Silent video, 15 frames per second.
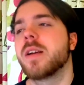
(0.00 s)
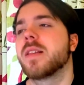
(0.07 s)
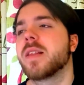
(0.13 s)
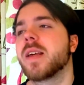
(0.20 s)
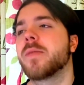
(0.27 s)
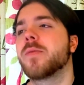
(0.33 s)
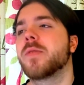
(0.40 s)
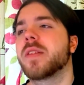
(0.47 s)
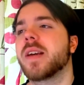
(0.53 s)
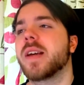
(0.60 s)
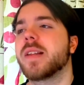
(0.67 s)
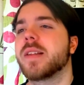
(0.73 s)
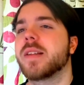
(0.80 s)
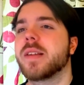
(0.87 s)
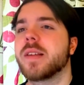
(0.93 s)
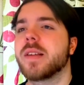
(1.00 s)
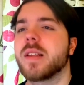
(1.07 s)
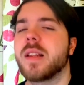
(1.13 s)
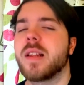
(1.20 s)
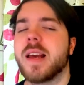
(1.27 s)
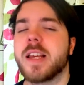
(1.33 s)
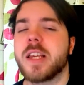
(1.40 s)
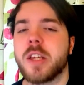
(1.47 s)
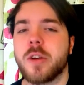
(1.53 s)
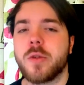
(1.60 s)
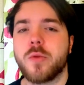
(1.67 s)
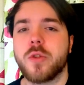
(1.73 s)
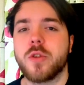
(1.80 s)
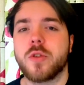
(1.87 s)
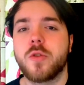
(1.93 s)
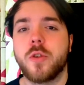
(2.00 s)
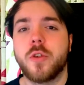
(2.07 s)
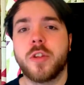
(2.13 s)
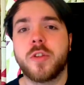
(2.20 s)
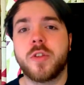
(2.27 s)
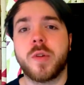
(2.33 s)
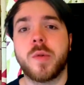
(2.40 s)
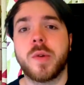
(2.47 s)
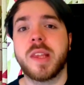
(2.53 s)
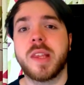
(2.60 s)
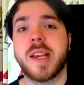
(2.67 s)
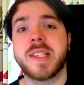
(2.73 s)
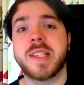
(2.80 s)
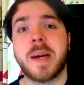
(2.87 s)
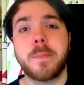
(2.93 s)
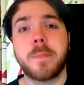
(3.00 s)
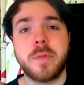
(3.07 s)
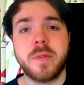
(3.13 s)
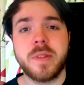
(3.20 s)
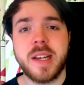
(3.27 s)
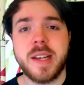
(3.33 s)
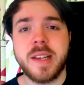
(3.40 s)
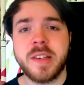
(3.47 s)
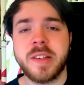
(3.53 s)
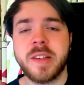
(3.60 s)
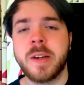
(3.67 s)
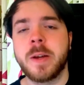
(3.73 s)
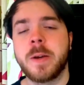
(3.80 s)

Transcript: They will then let you go through the example test.